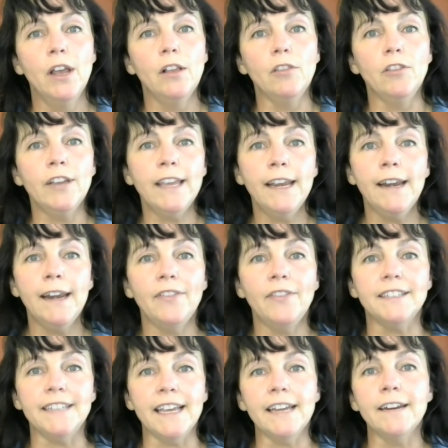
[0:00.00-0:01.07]
looking at the
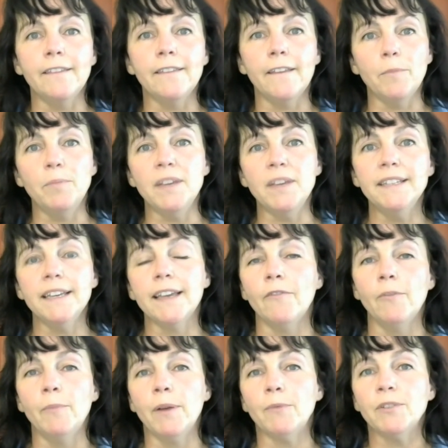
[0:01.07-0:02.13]
data that the BC
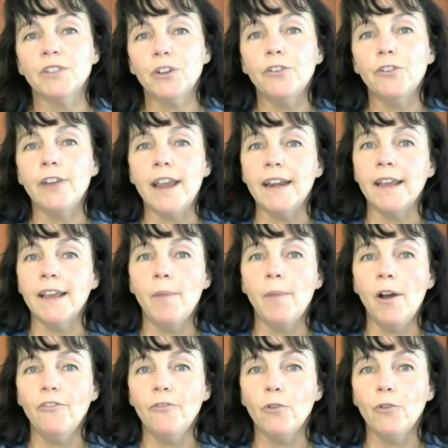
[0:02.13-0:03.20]
government was creating
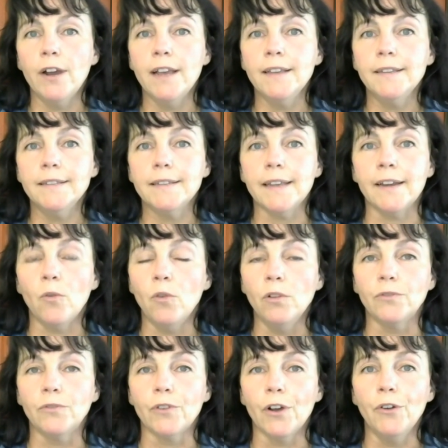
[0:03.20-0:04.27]
about forests and
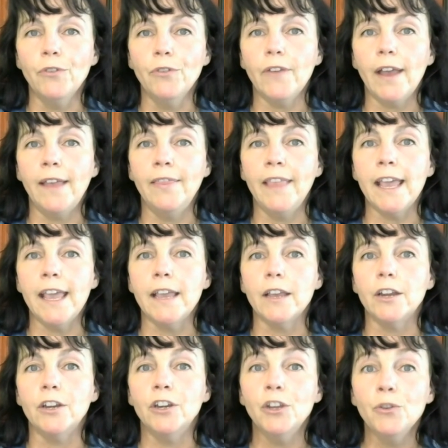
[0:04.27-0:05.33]
old growth, and they
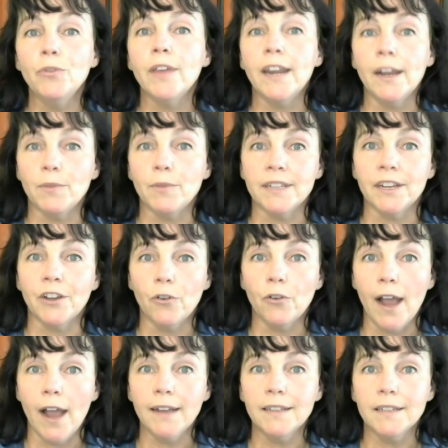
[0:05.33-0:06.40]
knew that it was
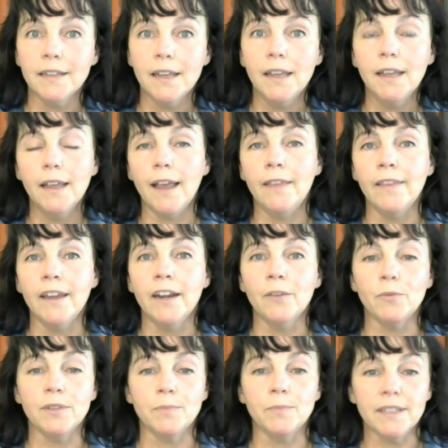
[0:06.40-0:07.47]
incorrect and that it
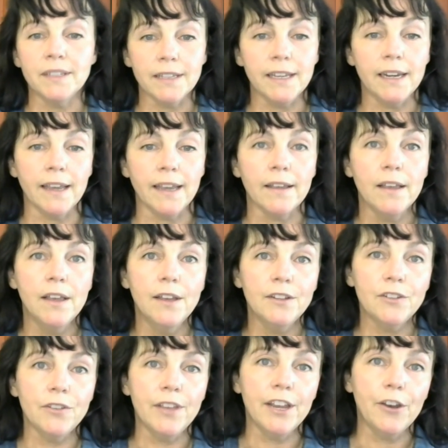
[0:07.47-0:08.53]
was misleading.
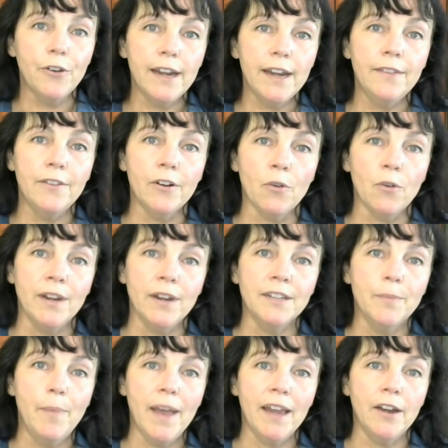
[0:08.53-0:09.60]
So they created their own
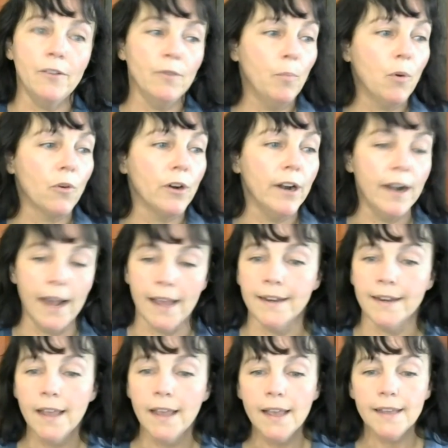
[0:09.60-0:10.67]
independent report. And
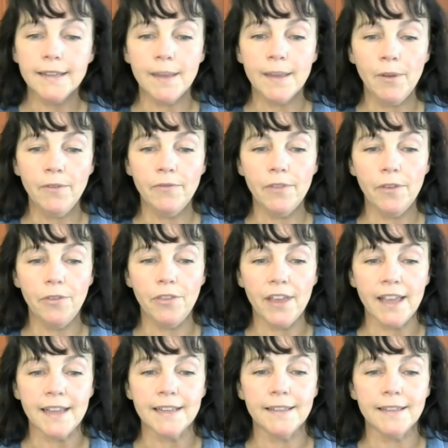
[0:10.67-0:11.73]
some of the
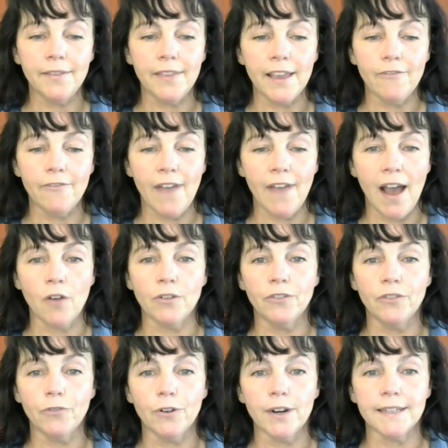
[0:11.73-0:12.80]
things that they found,
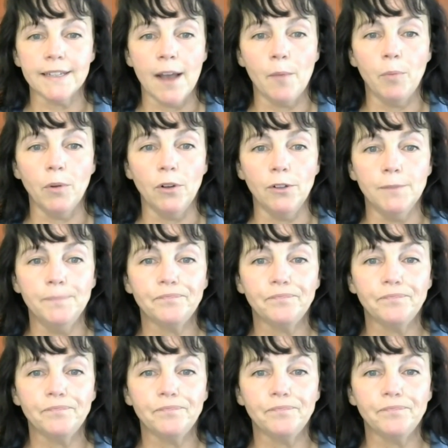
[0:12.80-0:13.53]
for example,